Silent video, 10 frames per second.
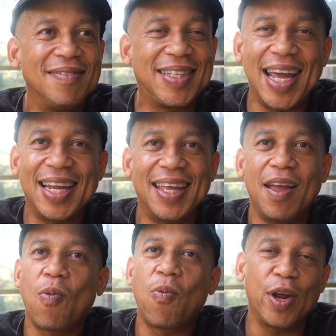daily
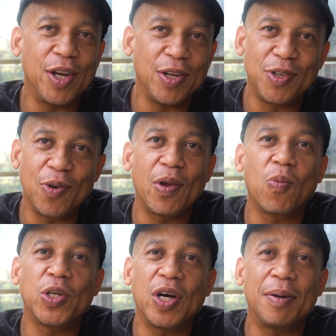what you're doing,
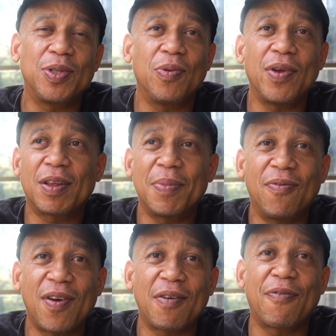what you're up to, and you have to be
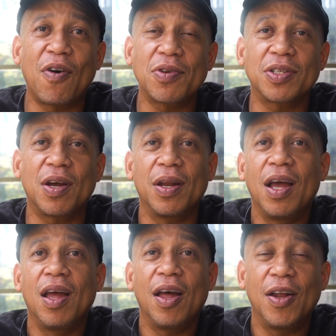very focused on
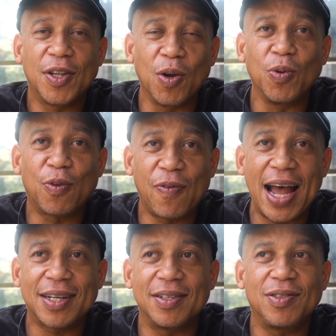those
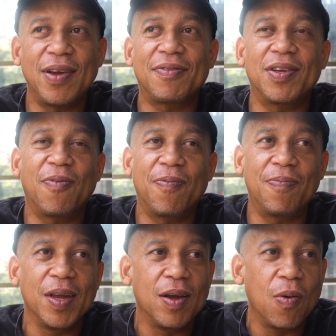factors. You have to
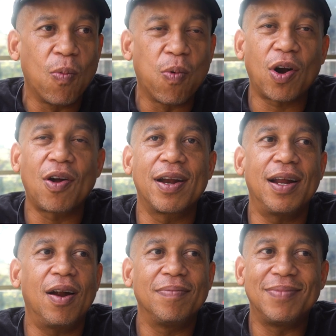work on
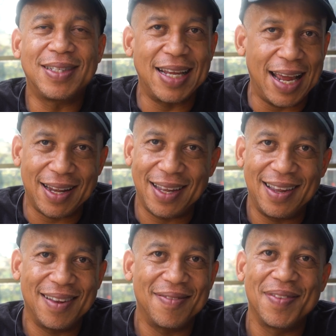it daily,
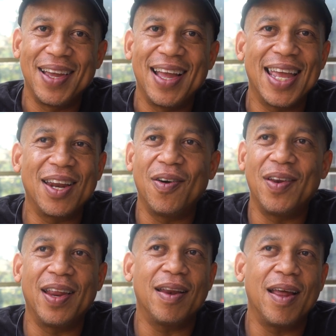
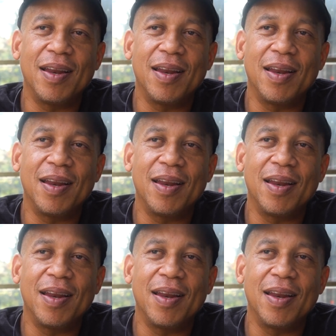or